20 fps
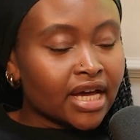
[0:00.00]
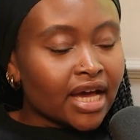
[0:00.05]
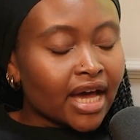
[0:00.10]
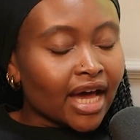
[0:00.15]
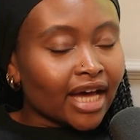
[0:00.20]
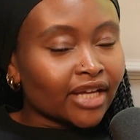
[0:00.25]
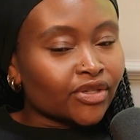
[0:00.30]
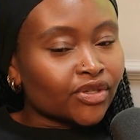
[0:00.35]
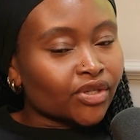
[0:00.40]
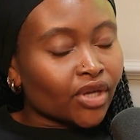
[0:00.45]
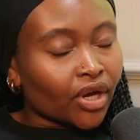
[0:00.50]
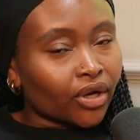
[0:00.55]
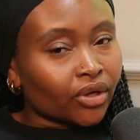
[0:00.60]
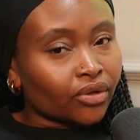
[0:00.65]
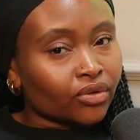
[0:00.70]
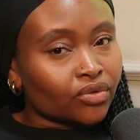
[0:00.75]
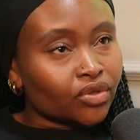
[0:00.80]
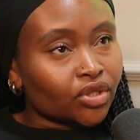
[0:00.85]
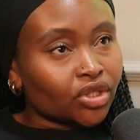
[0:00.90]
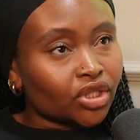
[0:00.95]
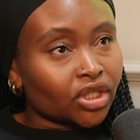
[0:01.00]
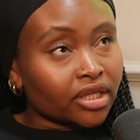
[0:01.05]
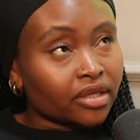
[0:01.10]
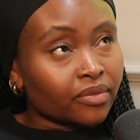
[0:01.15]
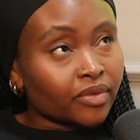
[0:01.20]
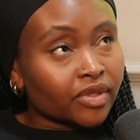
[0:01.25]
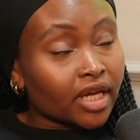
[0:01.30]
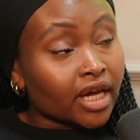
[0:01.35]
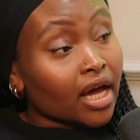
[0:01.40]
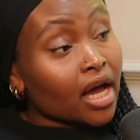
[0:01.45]
And so she
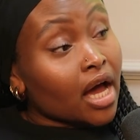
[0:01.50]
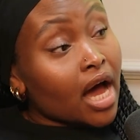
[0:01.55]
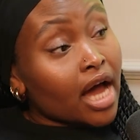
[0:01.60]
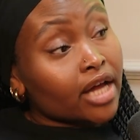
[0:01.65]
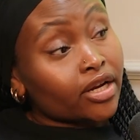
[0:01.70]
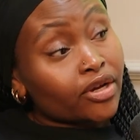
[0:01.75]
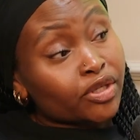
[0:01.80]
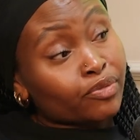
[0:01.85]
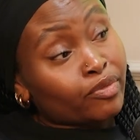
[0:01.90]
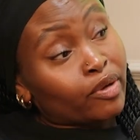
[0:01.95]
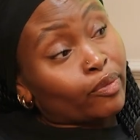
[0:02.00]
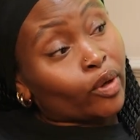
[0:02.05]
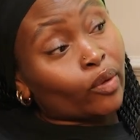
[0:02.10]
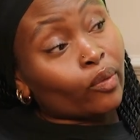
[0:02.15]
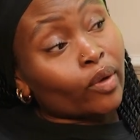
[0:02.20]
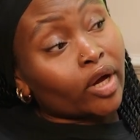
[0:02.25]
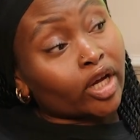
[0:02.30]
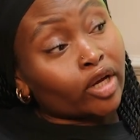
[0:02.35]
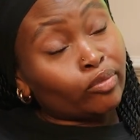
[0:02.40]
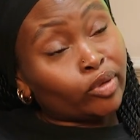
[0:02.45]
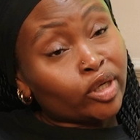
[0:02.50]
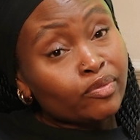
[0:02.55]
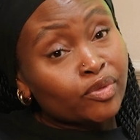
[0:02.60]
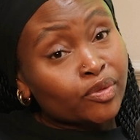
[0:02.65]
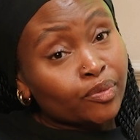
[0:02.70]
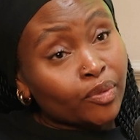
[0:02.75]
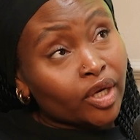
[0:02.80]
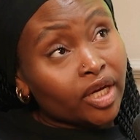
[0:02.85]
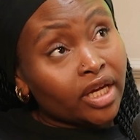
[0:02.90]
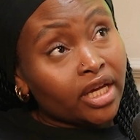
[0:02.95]
was like, I know some people who work at
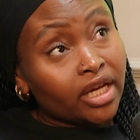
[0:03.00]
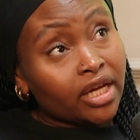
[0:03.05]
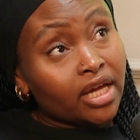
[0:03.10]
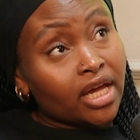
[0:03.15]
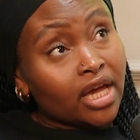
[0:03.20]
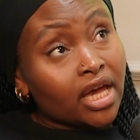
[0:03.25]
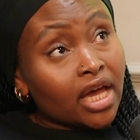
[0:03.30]
Bloomsbury.